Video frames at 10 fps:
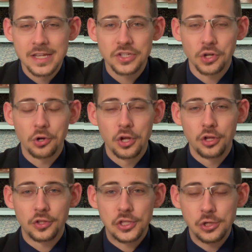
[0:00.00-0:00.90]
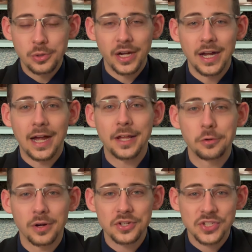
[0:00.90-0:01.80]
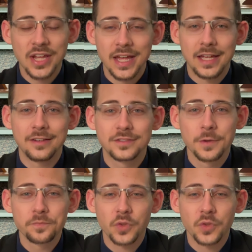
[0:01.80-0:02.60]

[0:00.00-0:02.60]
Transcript: So you and I who are saved,